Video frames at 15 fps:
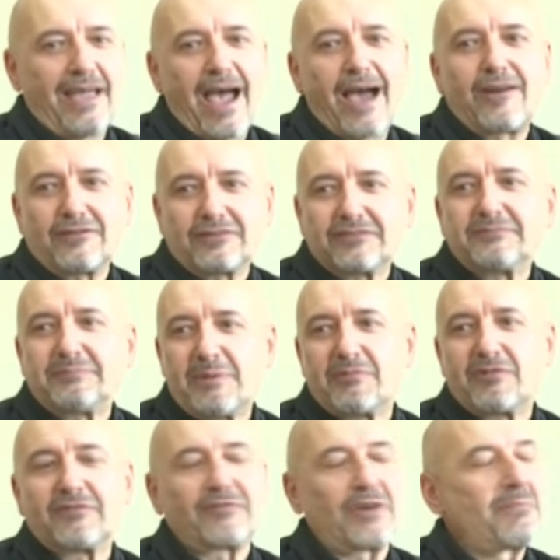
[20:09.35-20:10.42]
a lot of
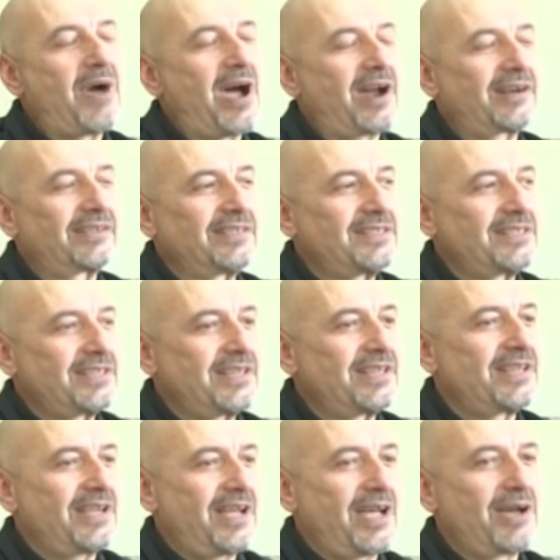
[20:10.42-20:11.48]
people from
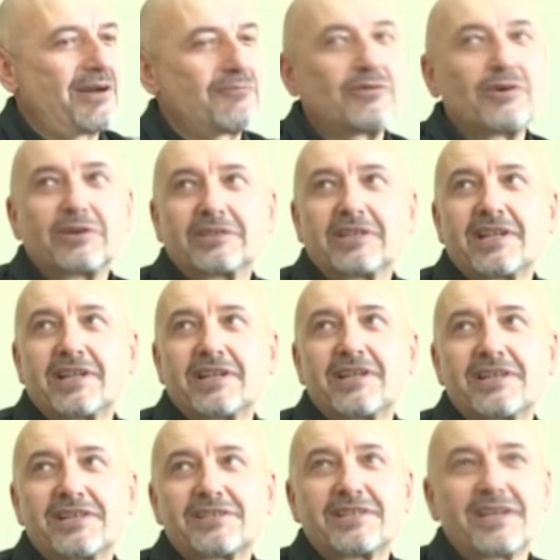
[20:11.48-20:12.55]
RDC worked in
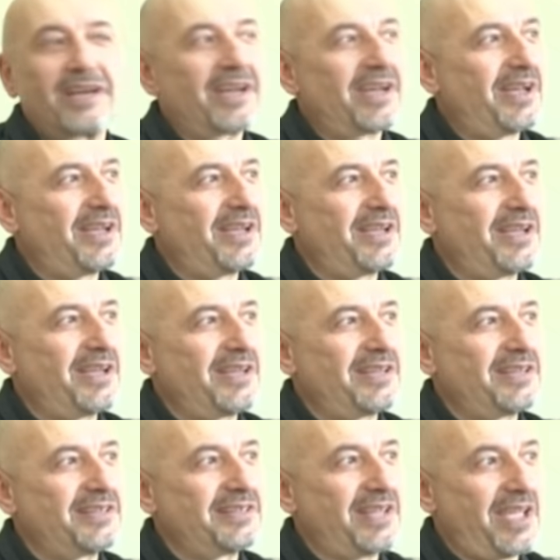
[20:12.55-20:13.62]

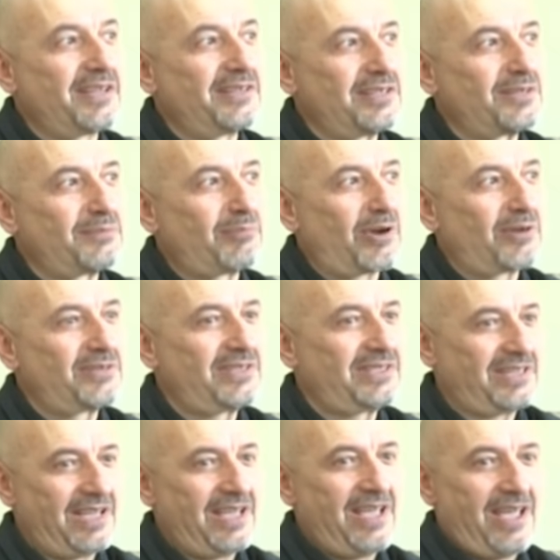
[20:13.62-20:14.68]
this project.